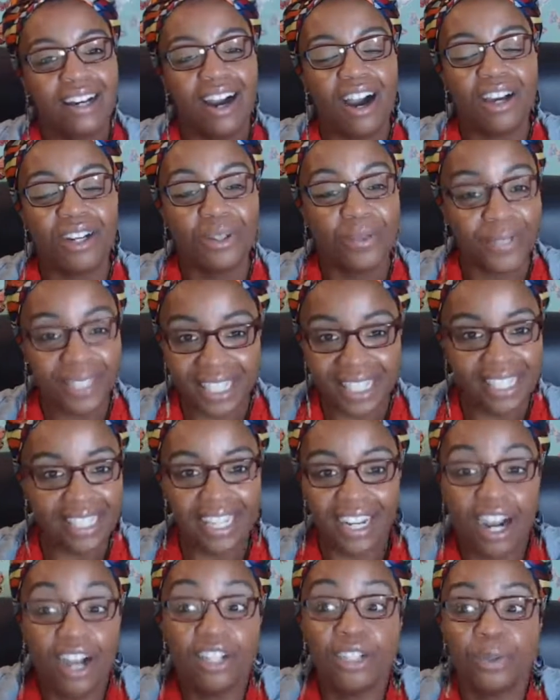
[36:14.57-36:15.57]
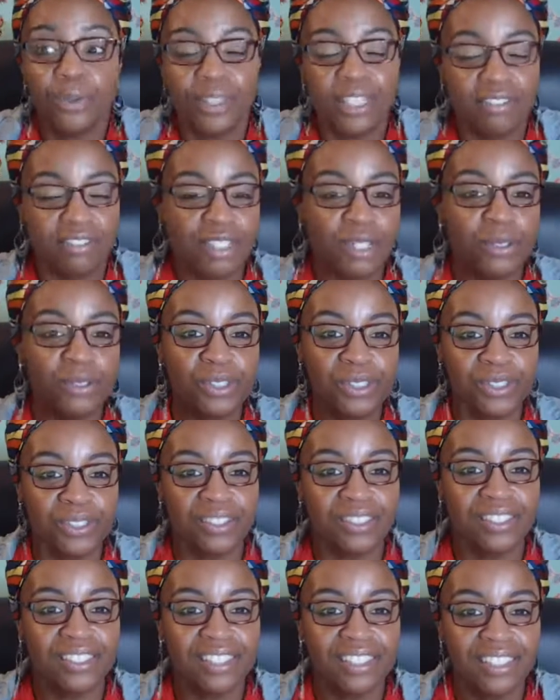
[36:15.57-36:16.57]
honor what they've told you
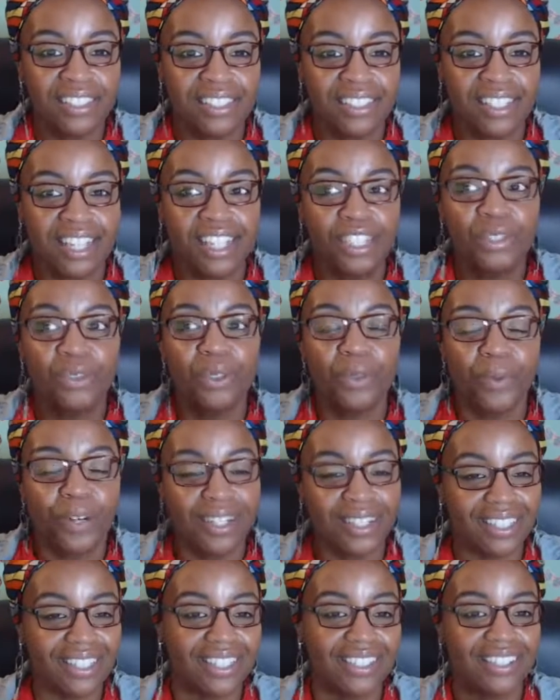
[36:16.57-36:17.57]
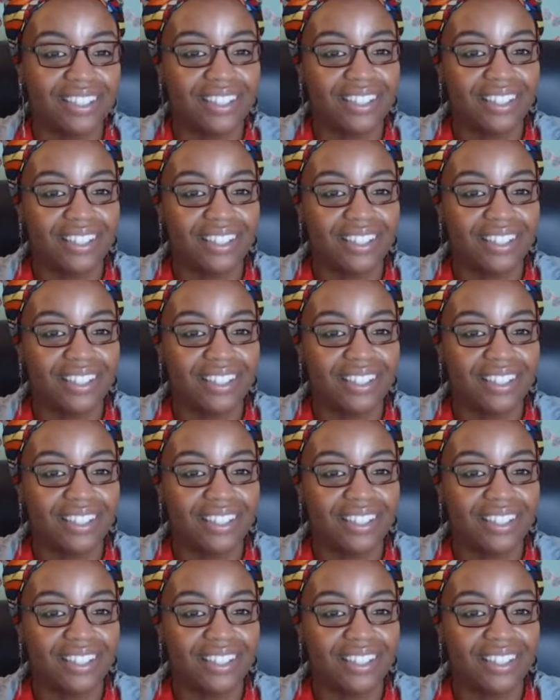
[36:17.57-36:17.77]
and do the work.